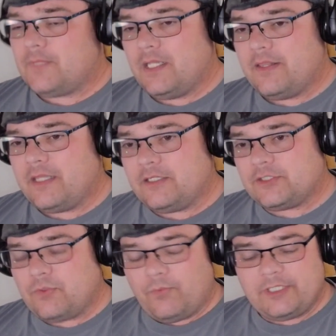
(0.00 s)

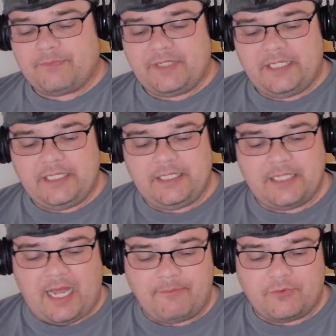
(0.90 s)
There's going to
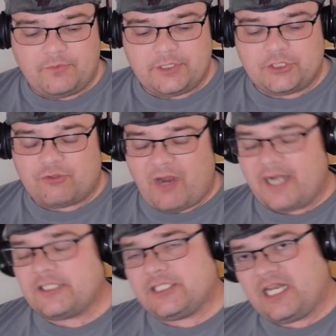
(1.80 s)
be, I'm going to
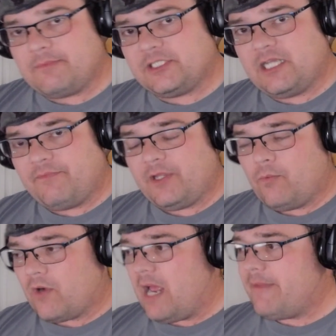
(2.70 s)
try to set up
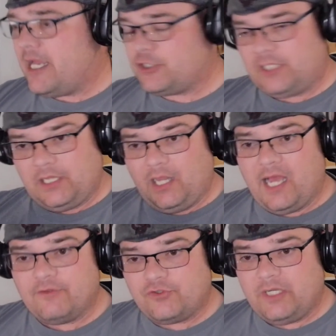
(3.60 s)
something where I'm actually
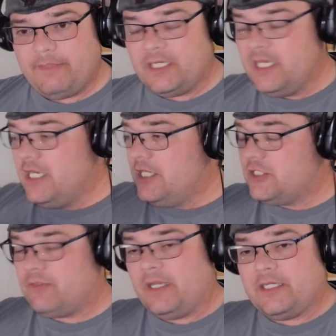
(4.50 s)
live streaming
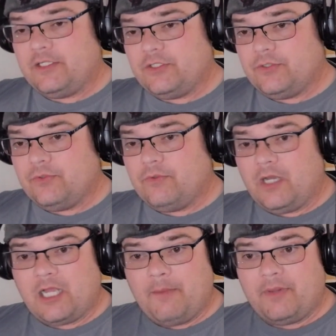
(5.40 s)
so I can do
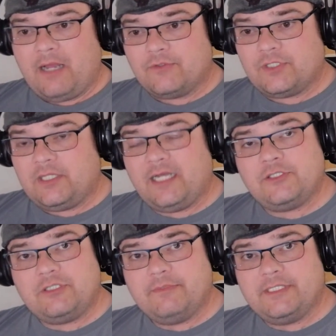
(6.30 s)
a couple hours of
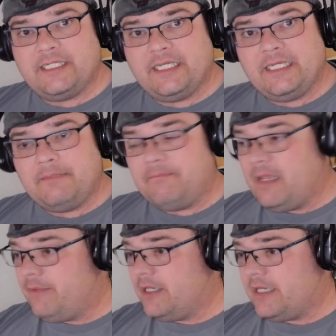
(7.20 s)
live stream a day,
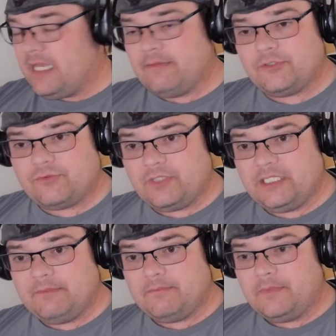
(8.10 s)
maybe a game
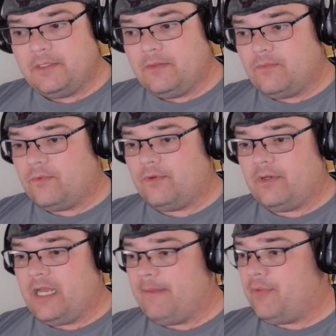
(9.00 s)
stream
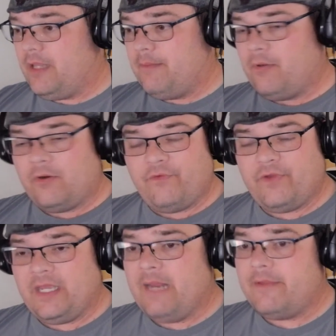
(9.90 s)
where I play part of
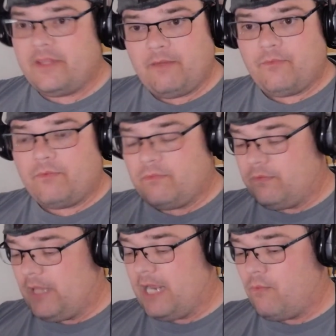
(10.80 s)
a game and then
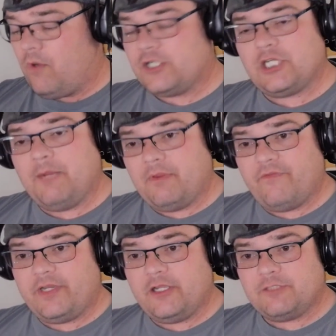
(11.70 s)
like watch a couple
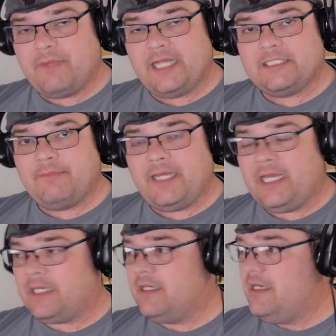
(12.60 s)
of videos back to
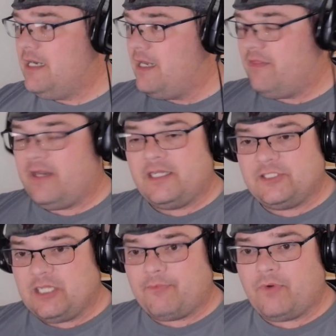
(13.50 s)
back, and then I
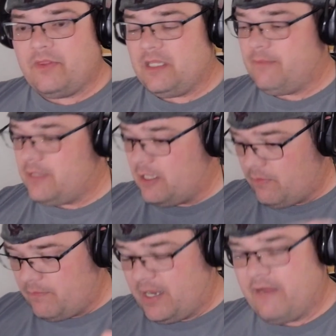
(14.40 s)
separate them and
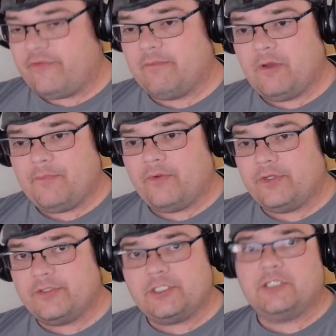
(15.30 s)
I'll have them up on
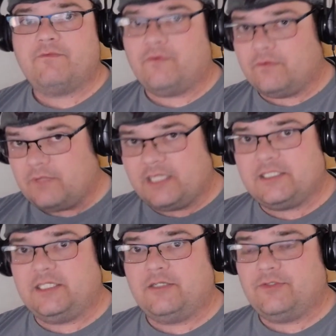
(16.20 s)
YouTube for like
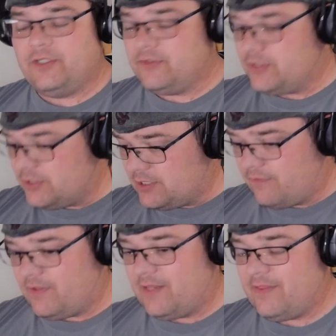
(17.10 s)
single doses,
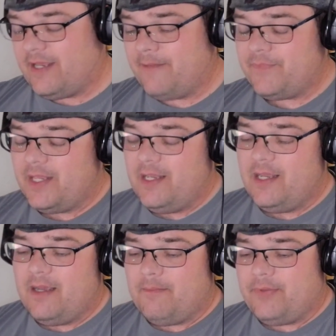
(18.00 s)
stuff like that.
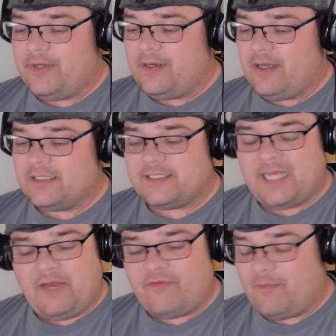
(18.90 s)
But
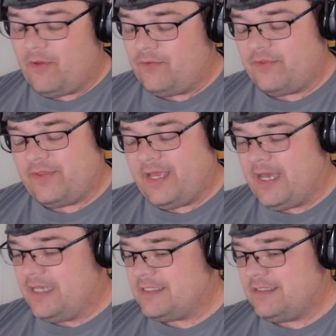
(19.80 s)
aside from all of that,